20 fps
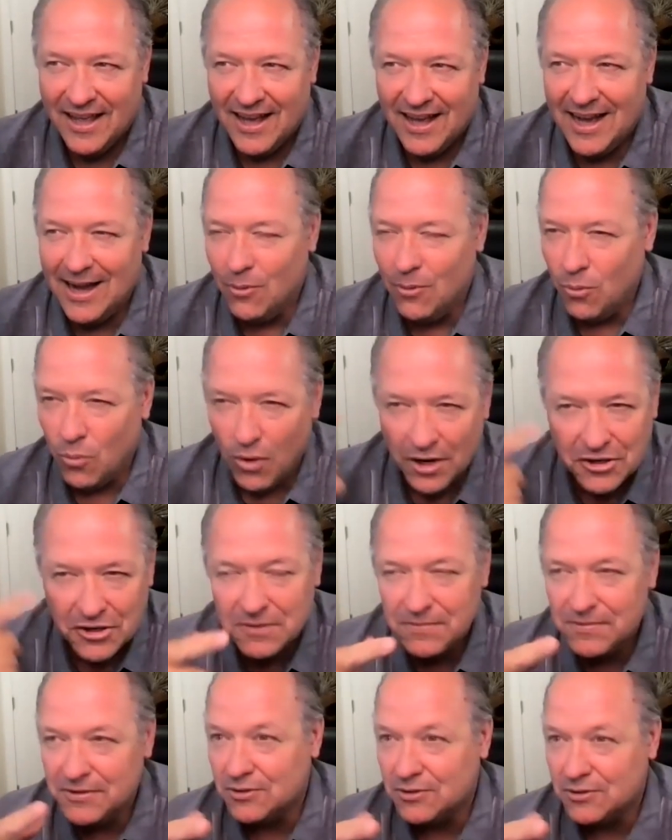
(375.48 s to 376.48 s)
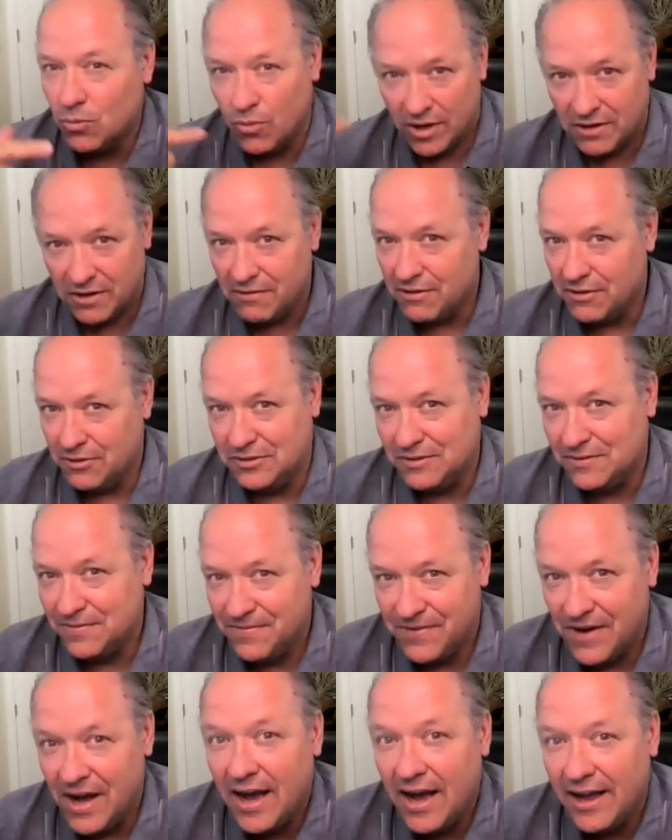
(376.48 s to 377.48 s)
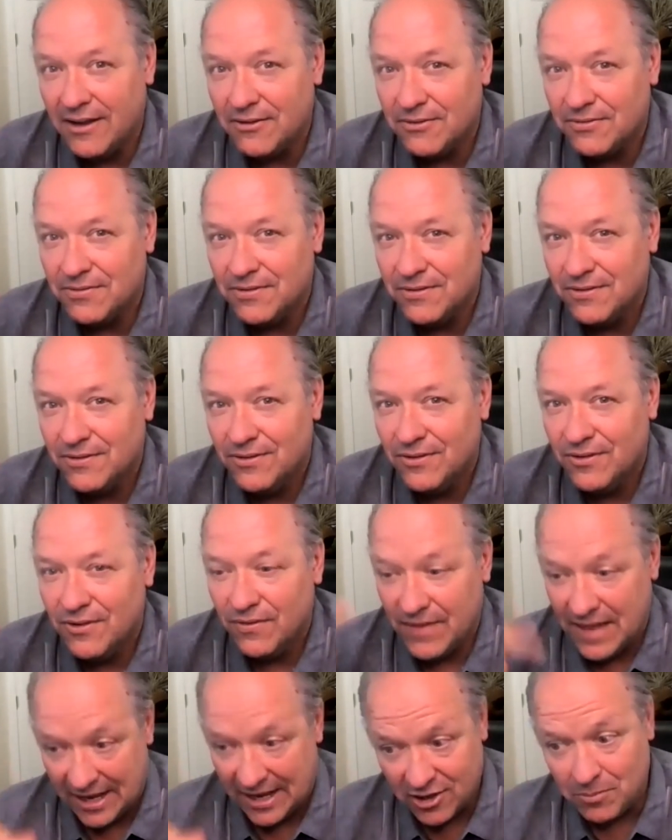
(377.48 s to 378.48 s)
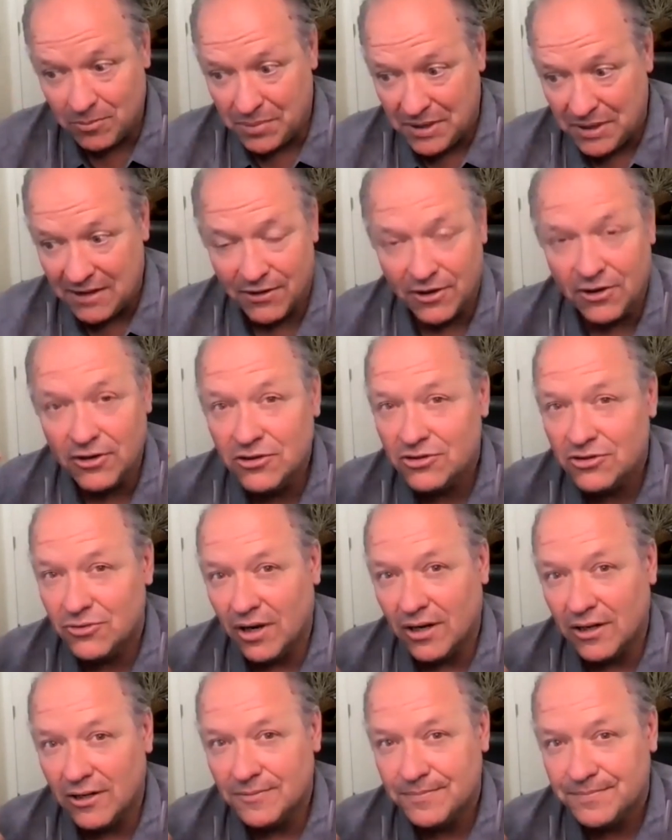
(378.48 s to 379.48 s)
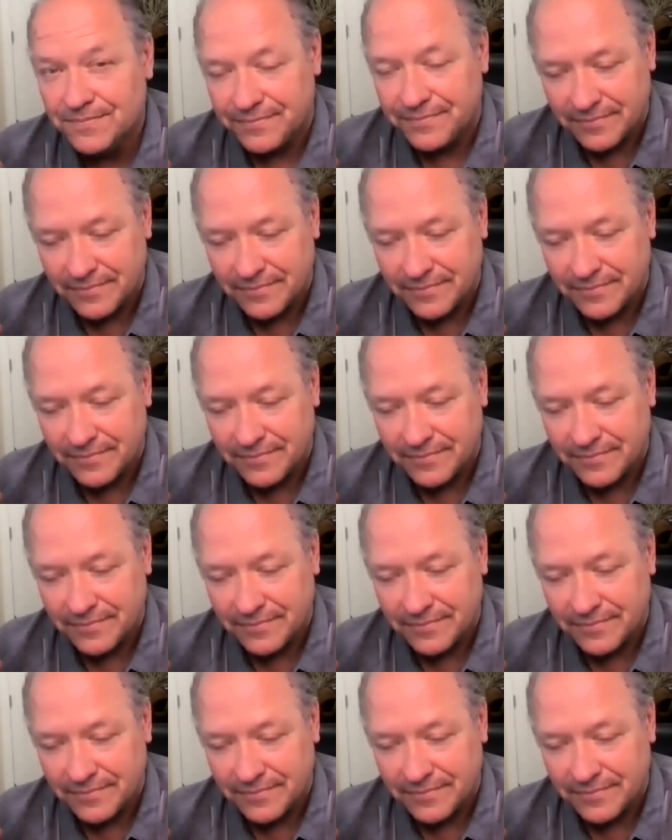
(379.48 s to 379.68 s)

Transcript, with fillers: I wonder if it's one of those five that could be their struggle.